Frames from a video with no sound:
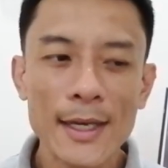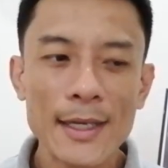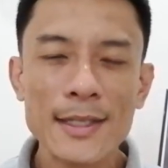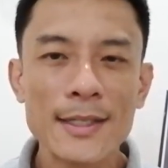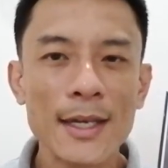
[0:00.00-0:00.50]

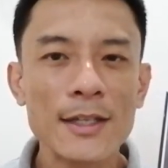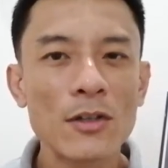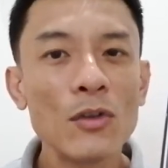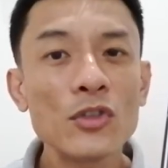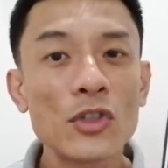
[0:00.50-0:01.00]
He's saying it's
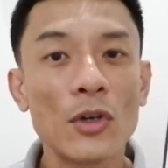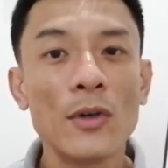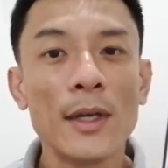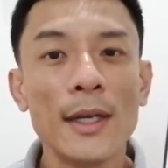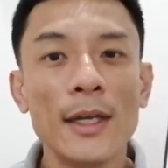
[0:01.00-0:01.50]

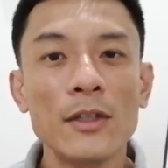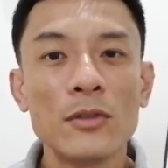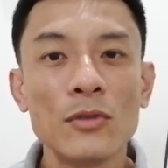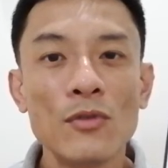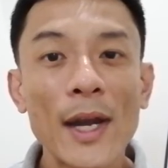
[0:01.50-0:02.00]
also
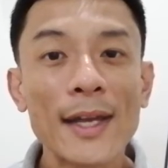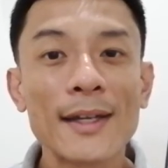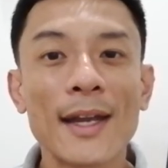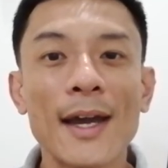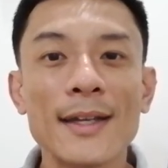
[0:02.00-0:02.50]
to
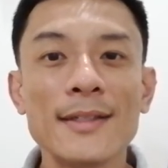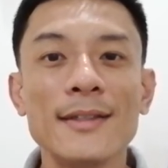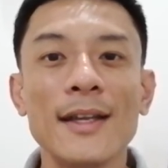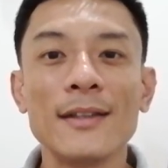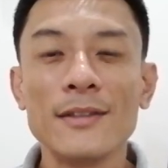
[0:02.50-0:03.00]
recognize
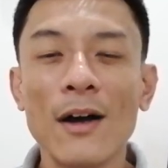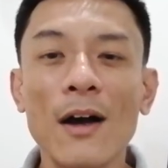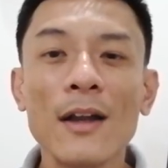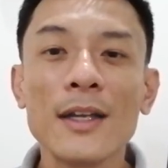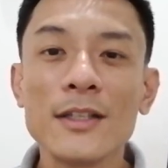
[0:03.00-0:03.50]
that God